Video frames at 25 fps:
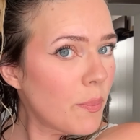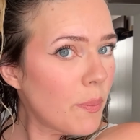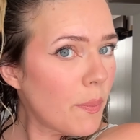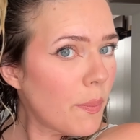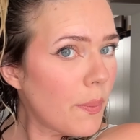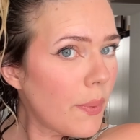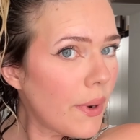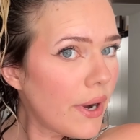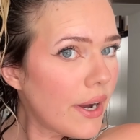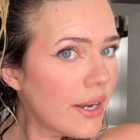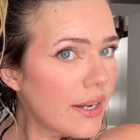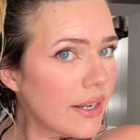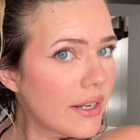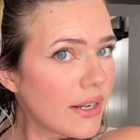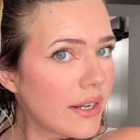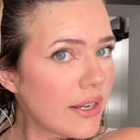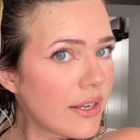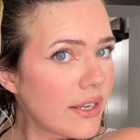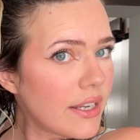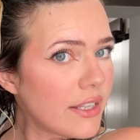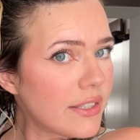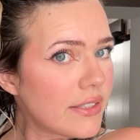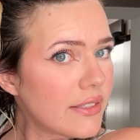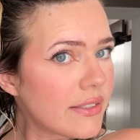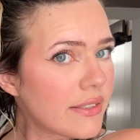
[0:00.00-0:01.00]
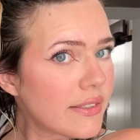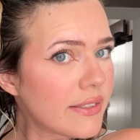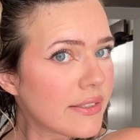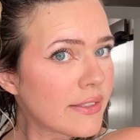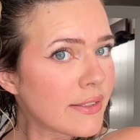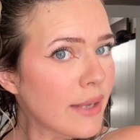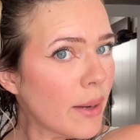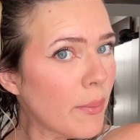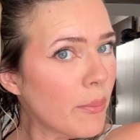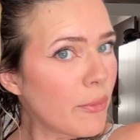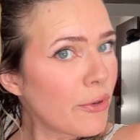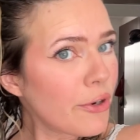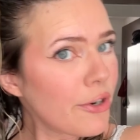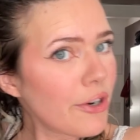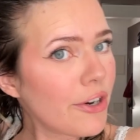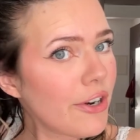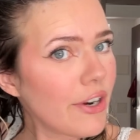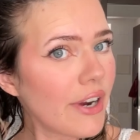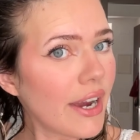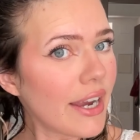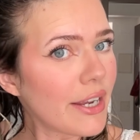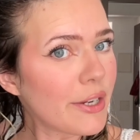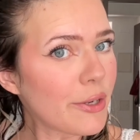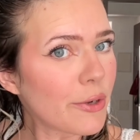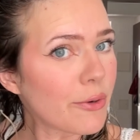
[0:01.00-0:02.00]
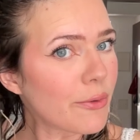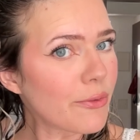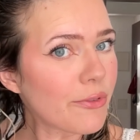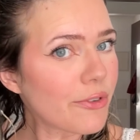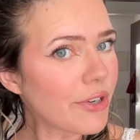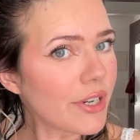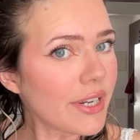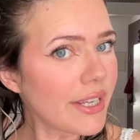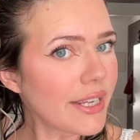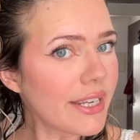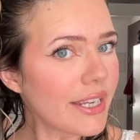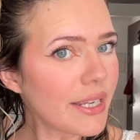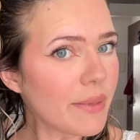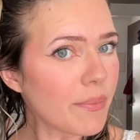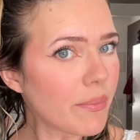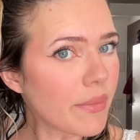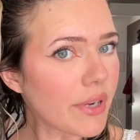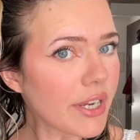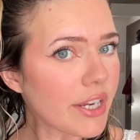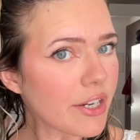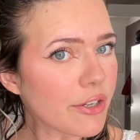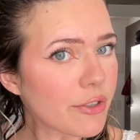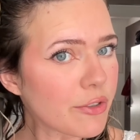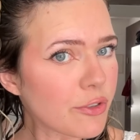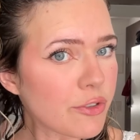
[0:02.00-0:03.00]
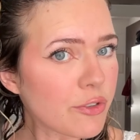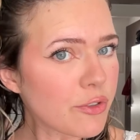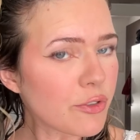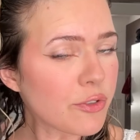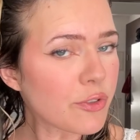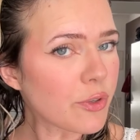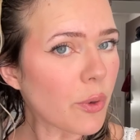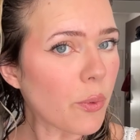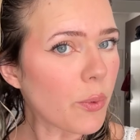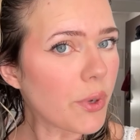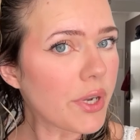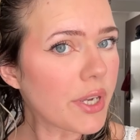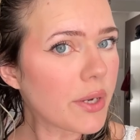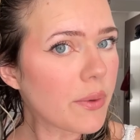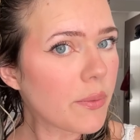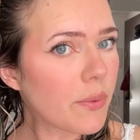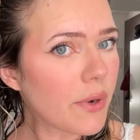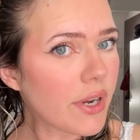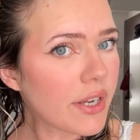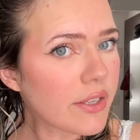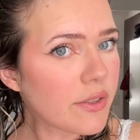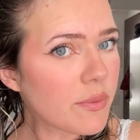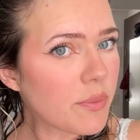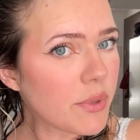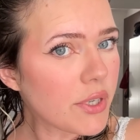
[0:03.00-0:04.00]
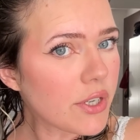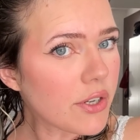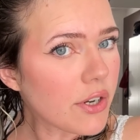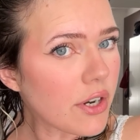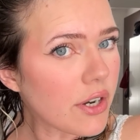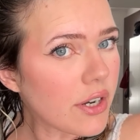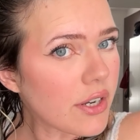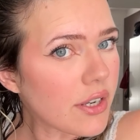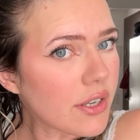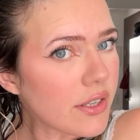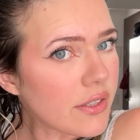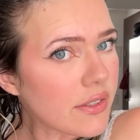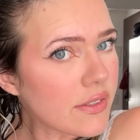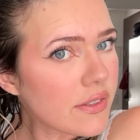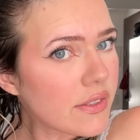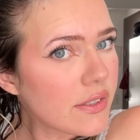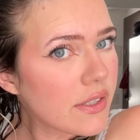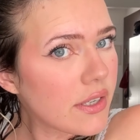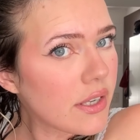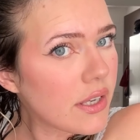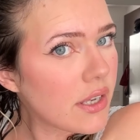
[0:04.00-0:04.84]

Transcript: but in summer, I don't really keep my hair soaking wet because